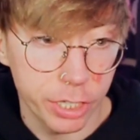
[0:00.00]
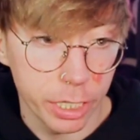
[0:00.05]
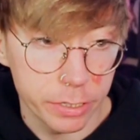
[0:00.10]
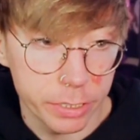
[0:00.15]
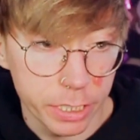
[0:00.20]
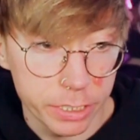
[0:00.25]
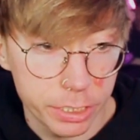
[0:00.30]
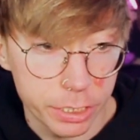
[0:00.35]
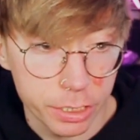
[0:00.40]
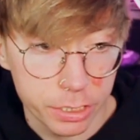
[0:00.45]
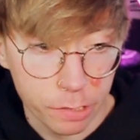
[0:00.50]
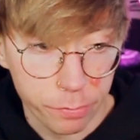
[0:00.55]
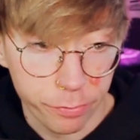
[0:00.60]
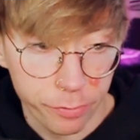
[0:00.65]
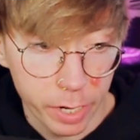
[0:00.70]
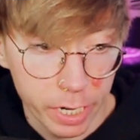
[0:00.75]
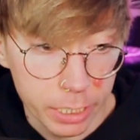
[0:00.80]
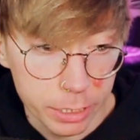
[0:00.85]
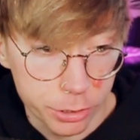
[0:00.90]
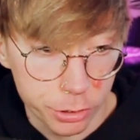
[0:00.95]
this is a
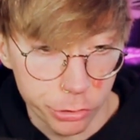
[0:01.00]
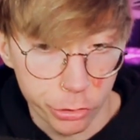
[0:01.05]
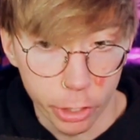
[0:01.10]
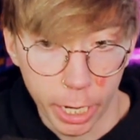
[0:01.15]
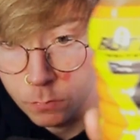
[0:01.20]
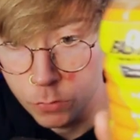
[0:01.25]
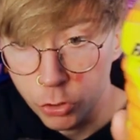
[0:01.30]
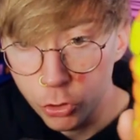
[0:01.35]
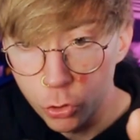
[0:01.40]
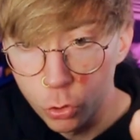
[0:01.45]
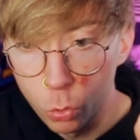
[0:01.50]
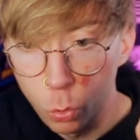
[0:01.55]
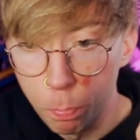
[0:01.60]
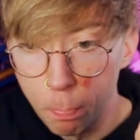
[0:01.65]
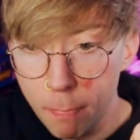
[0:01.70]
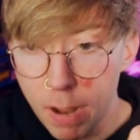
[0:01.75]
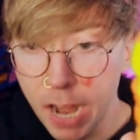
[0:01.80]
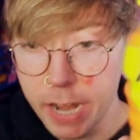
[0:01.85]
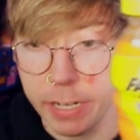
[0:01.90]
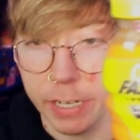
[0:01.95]
FaZe drink, you
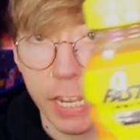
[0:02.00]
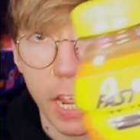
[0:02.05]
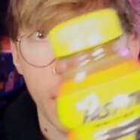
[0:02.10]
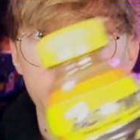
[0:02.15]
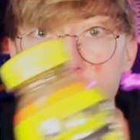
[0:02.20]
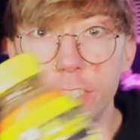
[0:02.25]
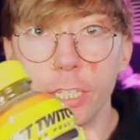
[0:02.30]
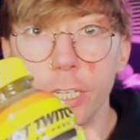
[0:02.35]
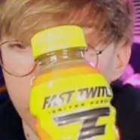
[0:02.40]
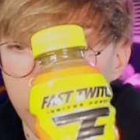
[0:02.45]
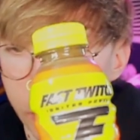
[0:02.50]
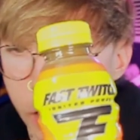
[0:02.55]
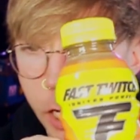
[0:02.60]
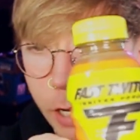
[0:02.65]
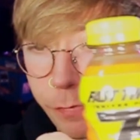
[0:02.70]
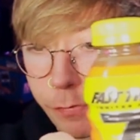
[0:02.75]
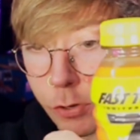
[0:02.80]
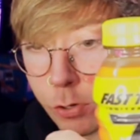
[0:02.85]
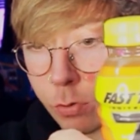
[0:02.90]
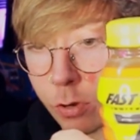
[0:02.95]
might guess it
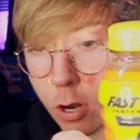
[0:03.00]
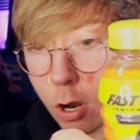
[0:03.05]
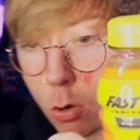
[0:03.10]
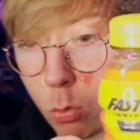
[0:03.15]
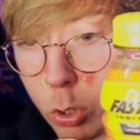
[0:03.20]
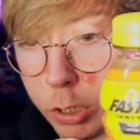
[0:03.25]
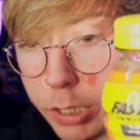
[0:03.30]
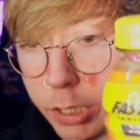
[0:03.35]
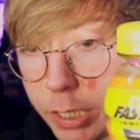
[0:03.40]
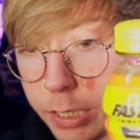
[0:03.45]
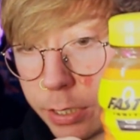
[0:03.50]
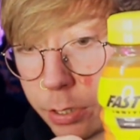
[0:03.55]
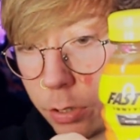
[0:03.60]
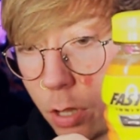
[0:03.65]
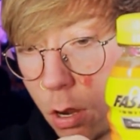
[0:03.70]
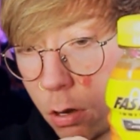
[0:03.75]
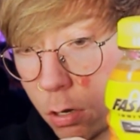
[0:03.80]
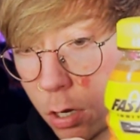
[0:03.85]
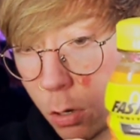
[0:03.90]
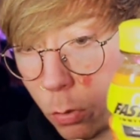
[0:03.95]
if you know what this
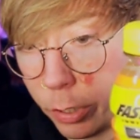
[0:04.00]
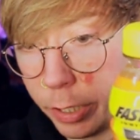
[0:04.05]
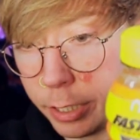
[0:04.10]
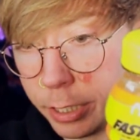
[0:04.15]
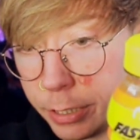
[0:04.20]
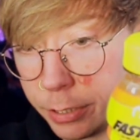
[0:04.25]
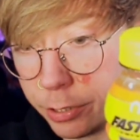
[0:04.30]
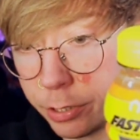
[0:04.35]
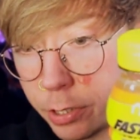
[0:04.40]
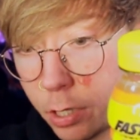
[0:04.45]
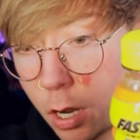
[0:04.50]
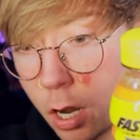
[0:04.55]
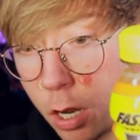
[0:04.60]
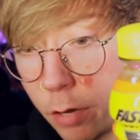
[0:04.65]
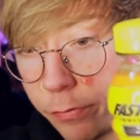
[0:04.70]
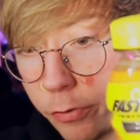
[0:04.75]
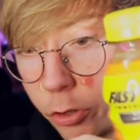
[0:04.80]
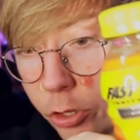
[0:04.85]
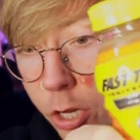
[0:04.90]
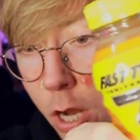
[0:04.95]
logo is.
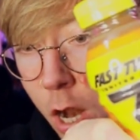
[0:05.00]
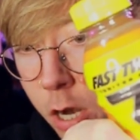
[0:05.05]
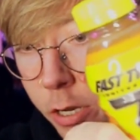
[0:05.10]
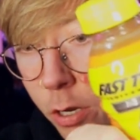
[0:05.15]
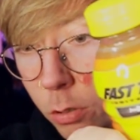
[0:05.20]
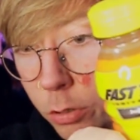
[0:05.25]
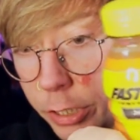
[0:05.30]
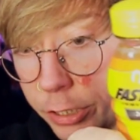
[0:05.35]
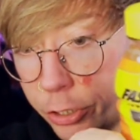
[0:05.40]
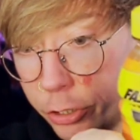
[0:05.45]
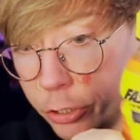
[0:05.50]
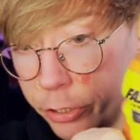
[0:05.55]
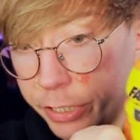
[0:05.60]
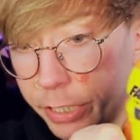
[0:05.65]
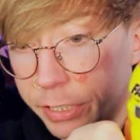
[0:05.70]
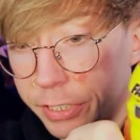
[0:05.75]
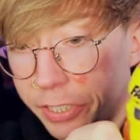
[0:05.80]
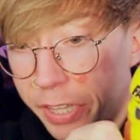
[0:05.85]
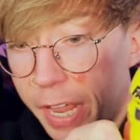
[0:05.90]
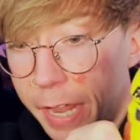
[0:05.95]
For the audio listeners,
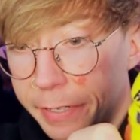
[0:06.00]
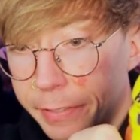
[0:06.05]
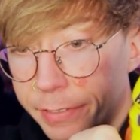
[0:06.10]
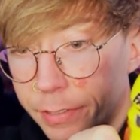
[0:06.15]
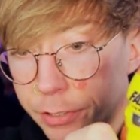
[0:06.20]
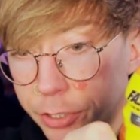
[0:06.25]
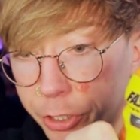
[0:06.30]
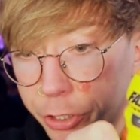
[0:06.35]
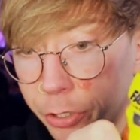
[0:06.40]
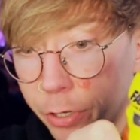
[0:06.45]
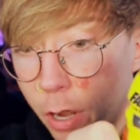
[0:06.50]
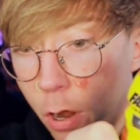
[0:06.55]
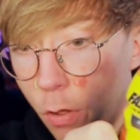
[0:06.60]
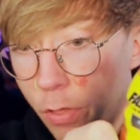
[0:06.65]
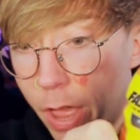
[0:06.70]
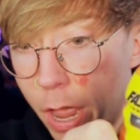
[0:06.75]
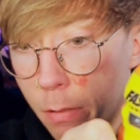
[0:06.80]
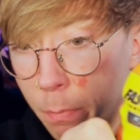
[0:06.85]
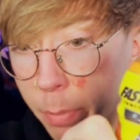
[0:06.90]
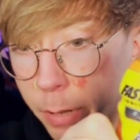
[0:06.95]
it's that, you know,
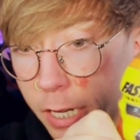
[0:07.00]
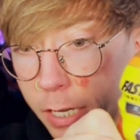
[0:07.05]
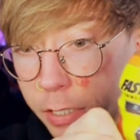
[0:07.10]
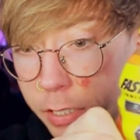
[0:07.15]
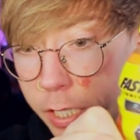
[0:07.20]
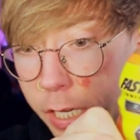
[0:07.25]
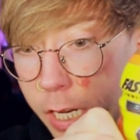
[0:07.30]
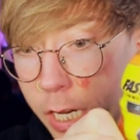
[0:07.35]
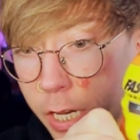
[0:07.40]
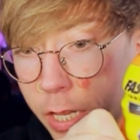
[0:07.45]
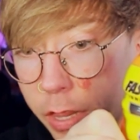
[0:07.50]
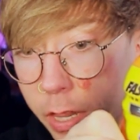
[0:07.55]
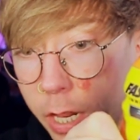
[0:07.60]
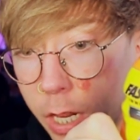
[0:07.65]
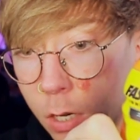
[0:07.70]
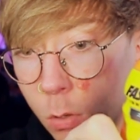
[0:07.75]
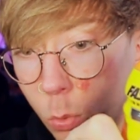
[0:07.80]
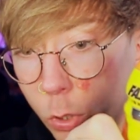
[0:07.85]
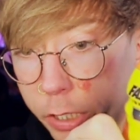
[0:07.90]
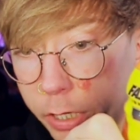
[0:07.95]
that big T
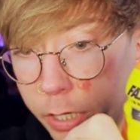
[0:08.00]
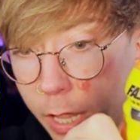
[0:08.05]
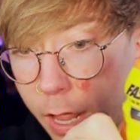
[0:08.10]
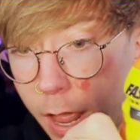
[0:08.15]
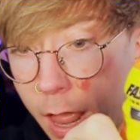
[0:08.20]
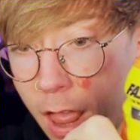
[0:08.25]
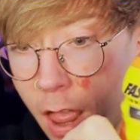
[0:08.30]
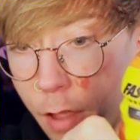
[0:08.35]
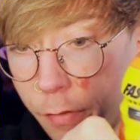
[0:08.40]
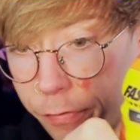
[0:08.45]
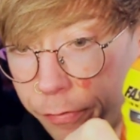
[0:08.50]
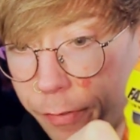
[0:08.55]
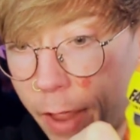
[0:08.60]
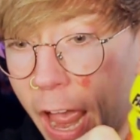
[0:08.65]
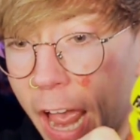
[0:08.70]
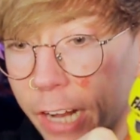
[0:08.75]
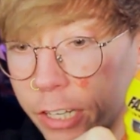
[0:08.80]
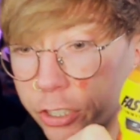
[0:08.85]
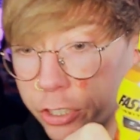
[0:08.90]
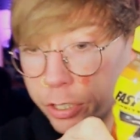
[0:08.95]
thing with the F.
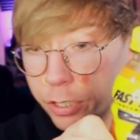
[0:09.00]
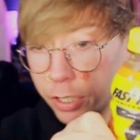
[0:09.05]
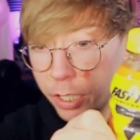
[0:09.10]
Actually,